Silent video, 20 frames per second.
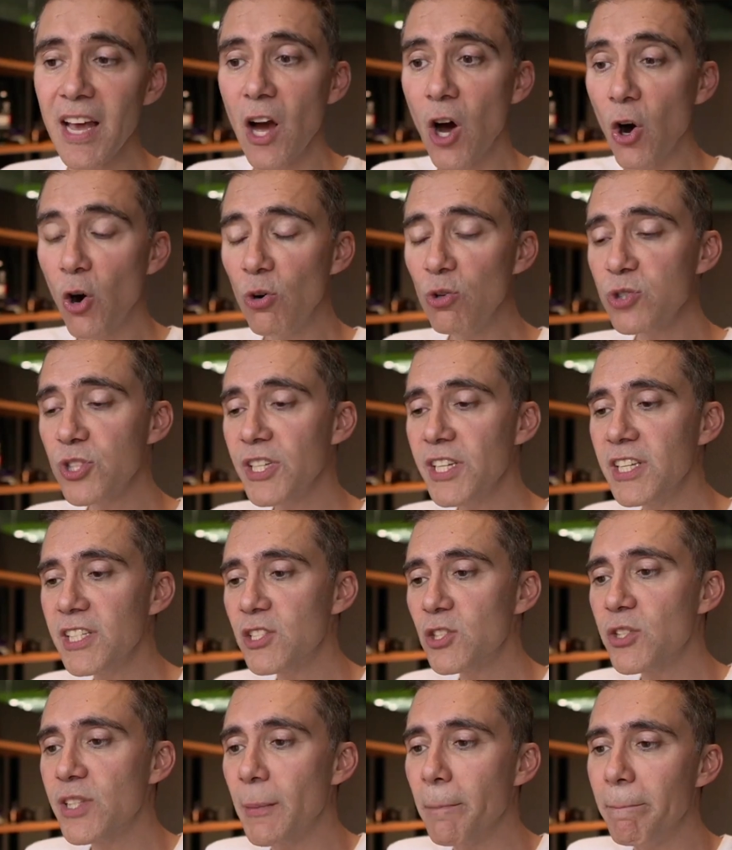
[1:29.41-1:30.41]
Hosting
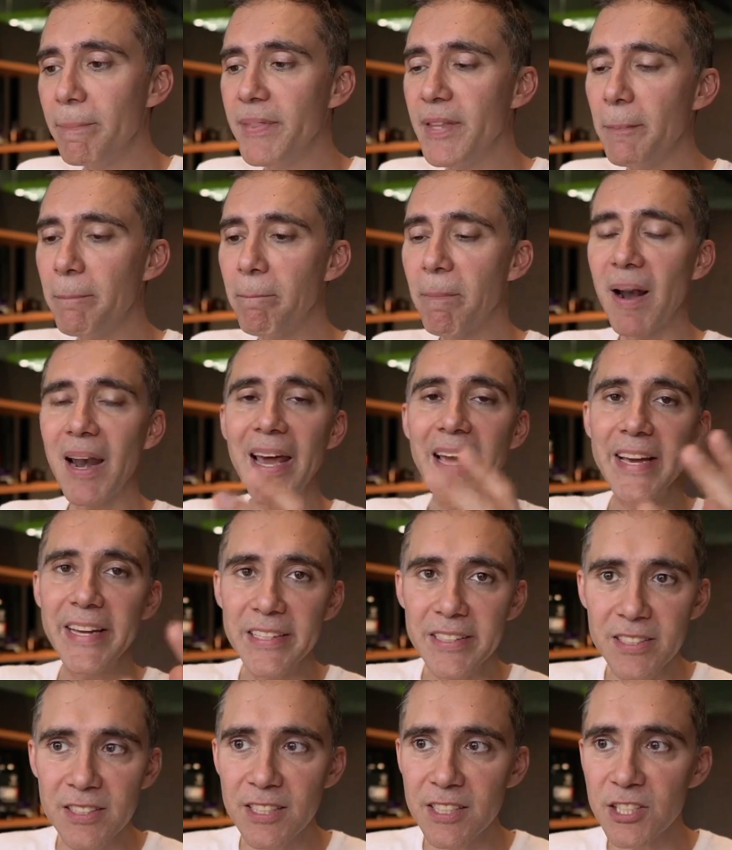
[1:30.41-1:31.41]
is the
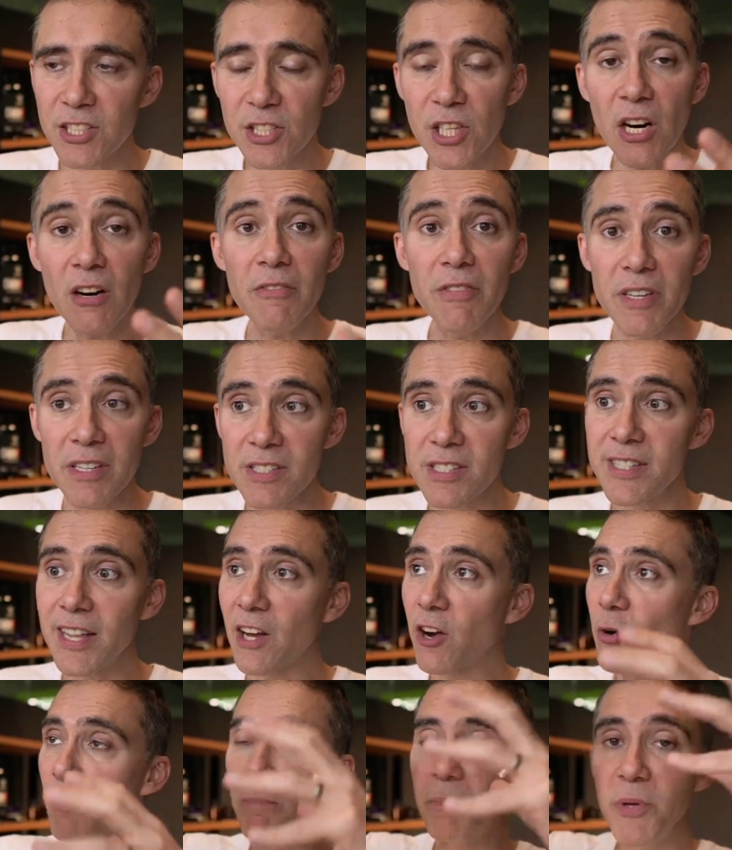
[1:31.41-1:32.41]
place, the service, the
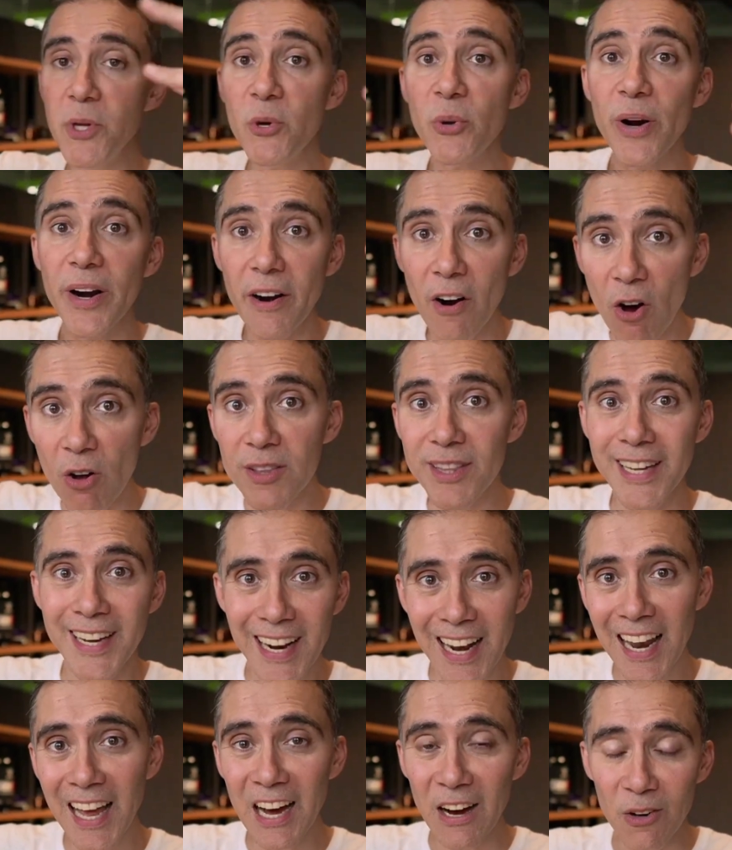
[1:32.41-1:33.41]
computer on the
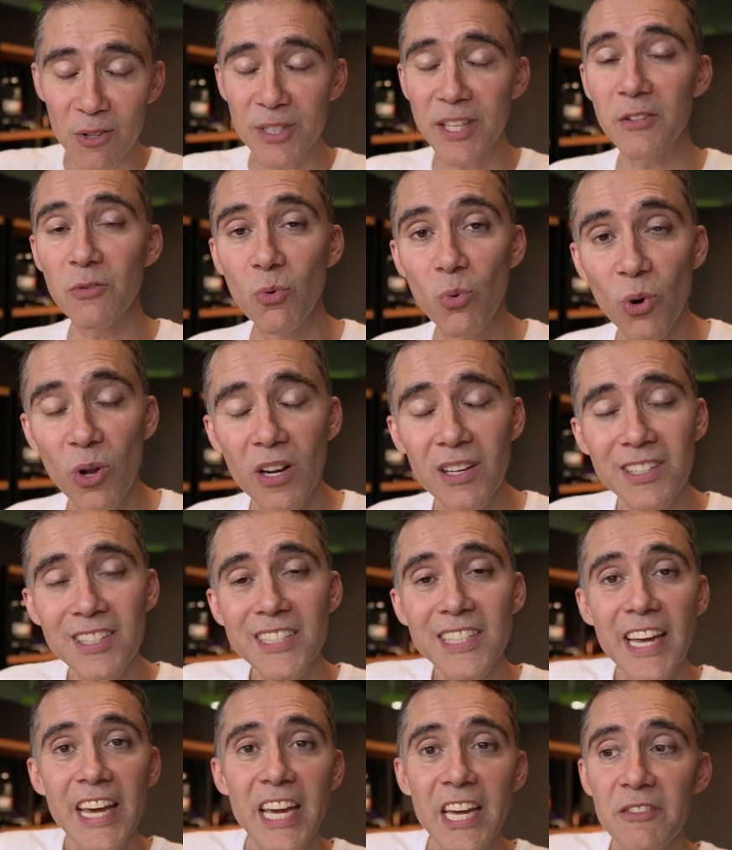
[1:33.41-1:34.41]
cloud that will
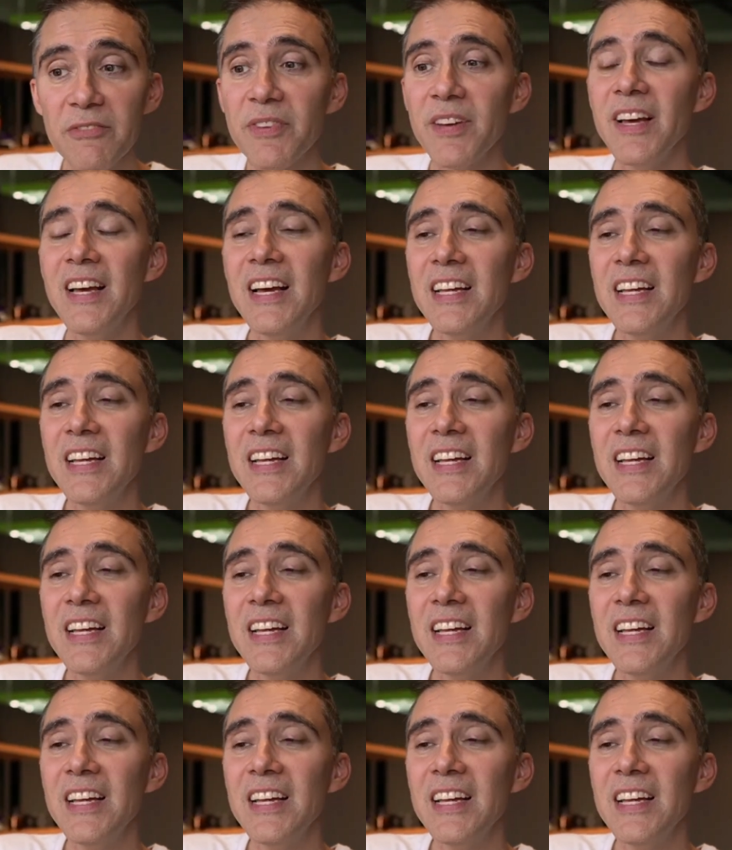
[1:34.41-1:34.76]
save,